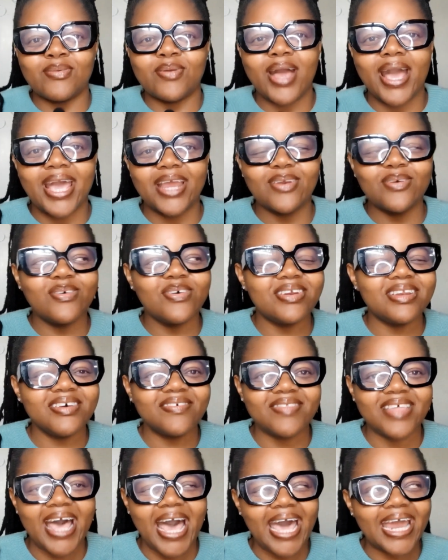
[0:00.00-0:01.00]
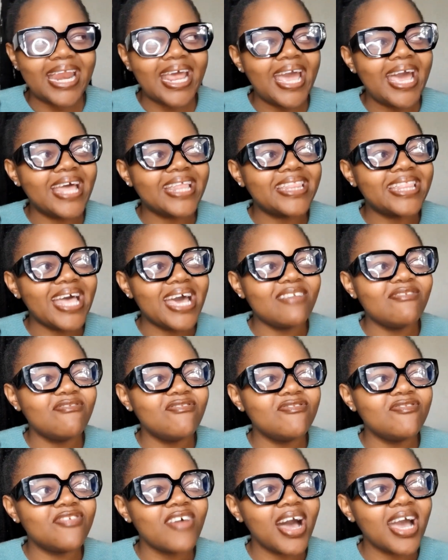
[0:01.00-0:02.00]
right? All of that. Had that
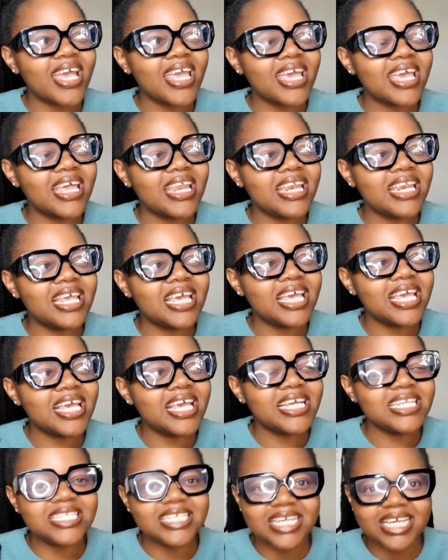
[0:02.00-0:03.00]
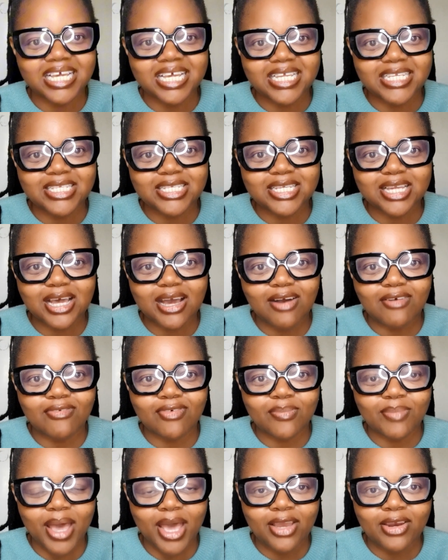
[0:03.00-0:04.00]
fucking idiot of
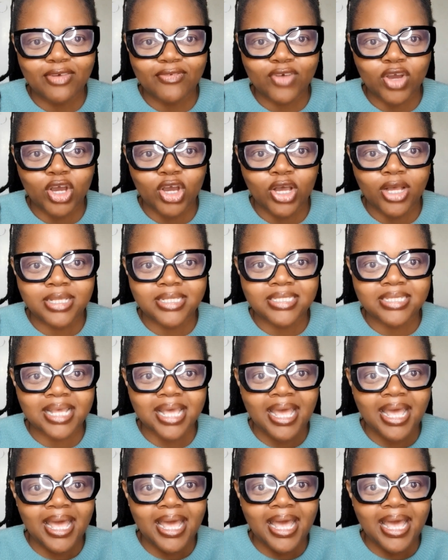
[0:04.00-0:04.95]
a man of hers,